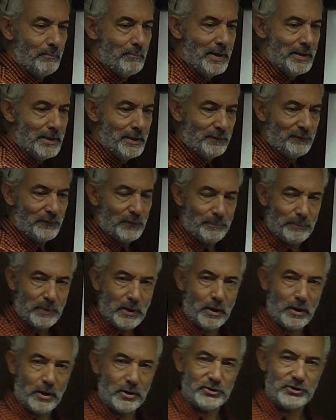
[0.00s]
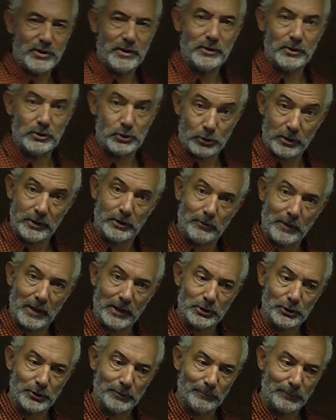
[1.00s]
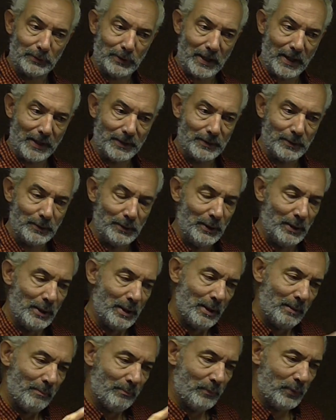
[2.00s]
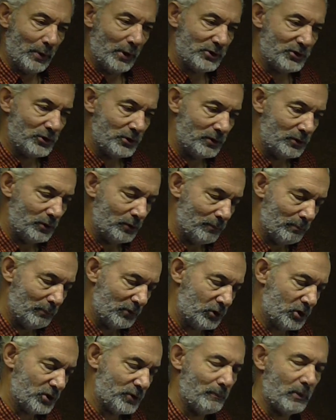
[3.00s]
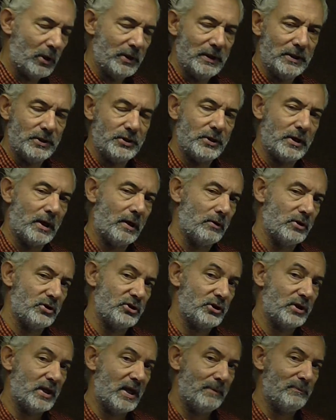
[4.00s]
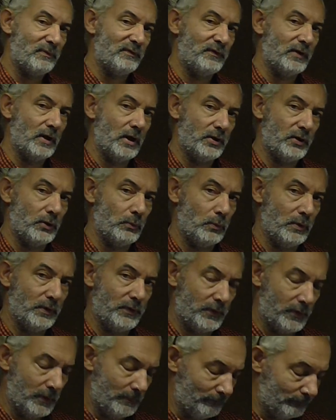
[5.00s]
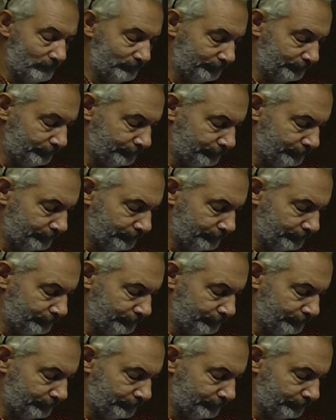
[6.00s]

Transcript: many of the parts in the trigger action plan, but you just might need to go a step further with them.